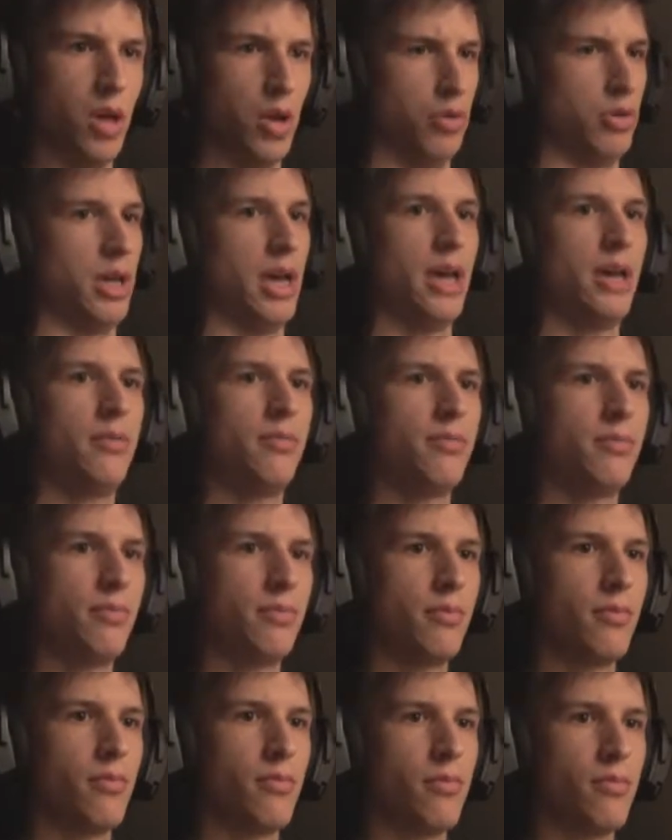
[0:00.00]
Okay.
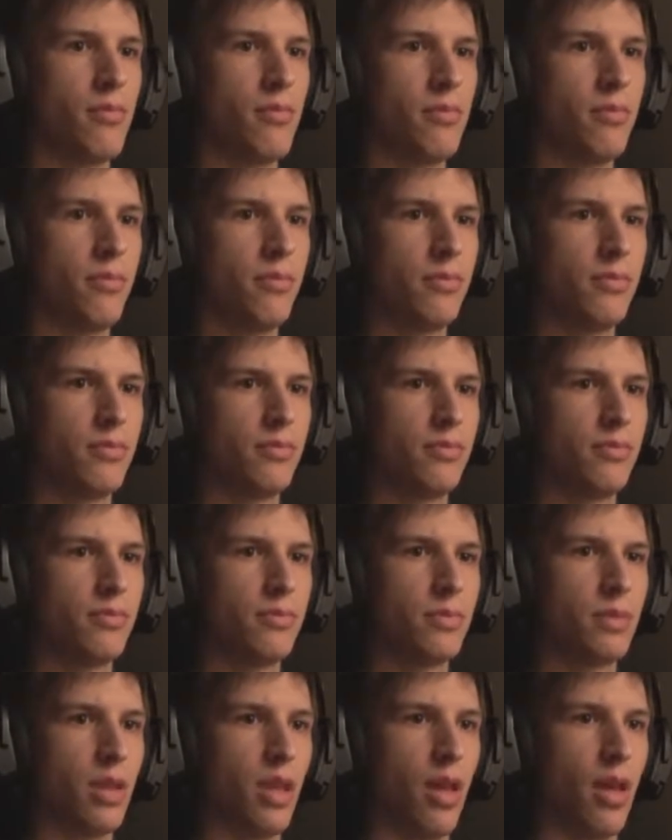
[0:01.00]

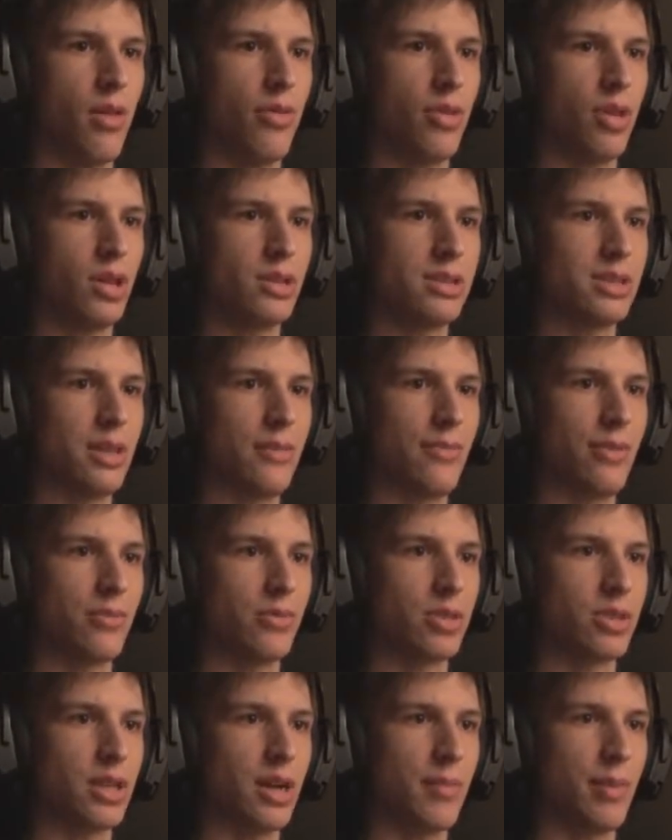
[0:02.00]
I thought something
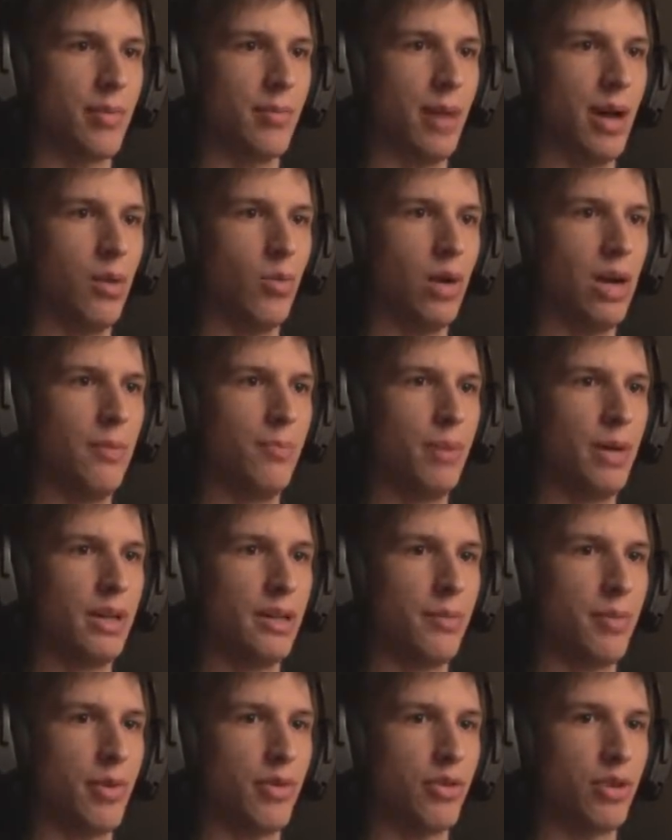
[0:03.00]
was coming my way,
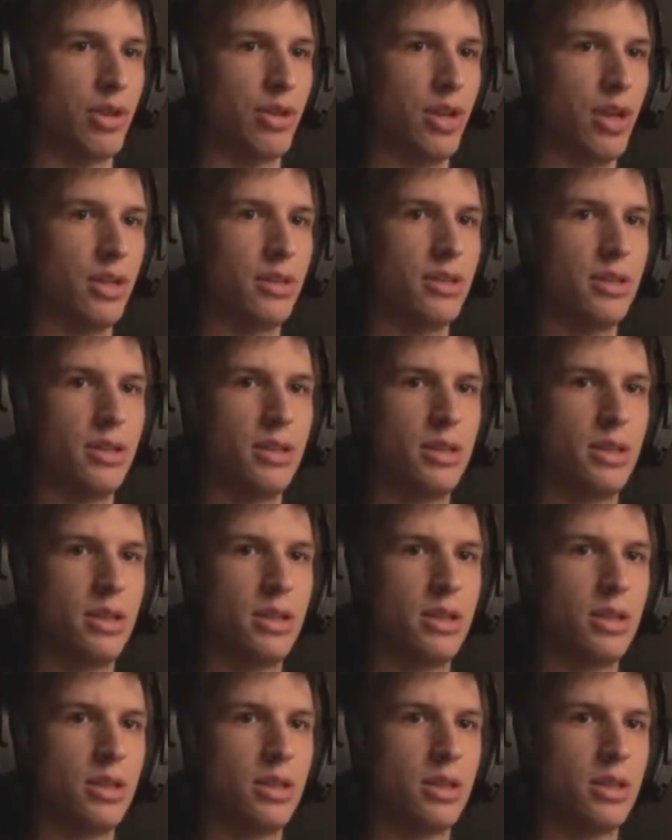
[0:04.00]
but apparently not.
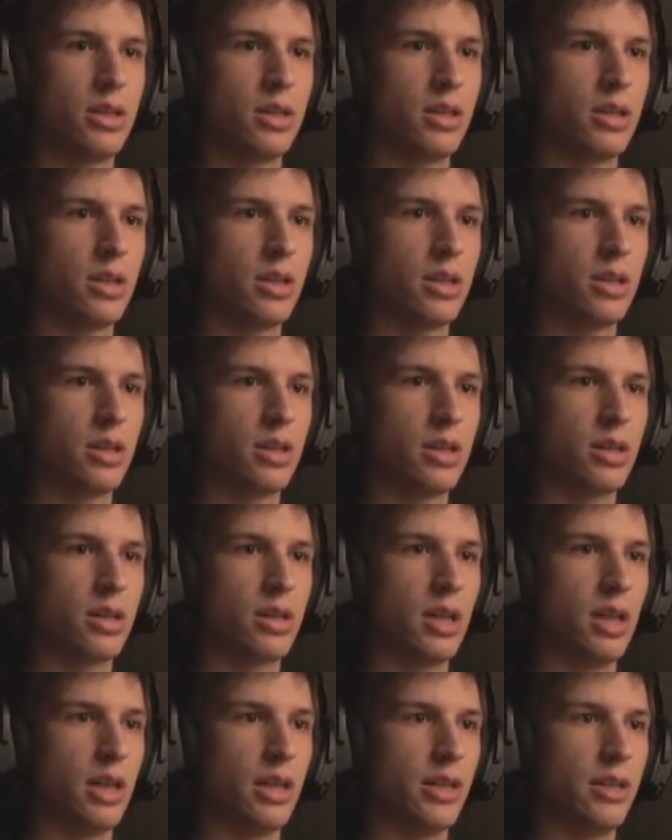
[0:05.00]

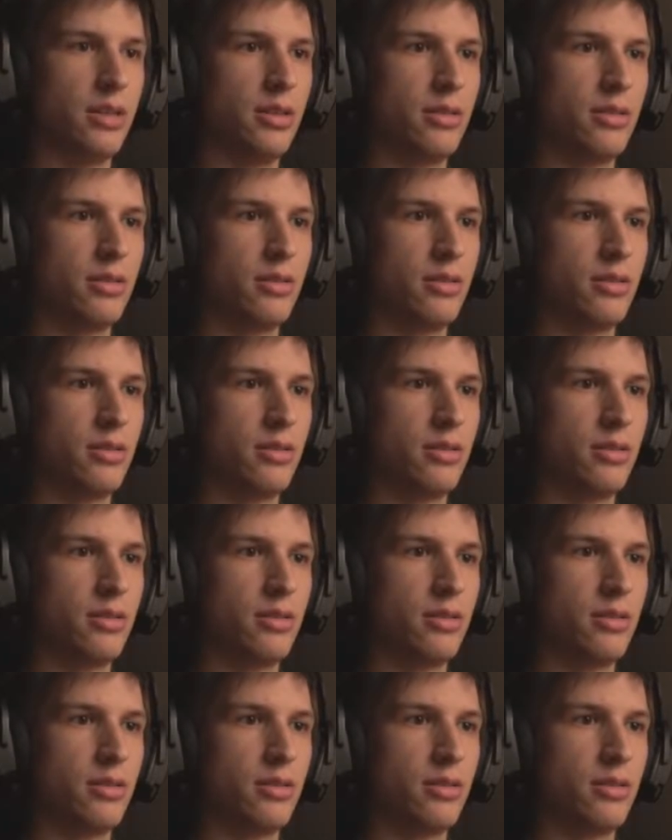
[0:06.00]
Colin.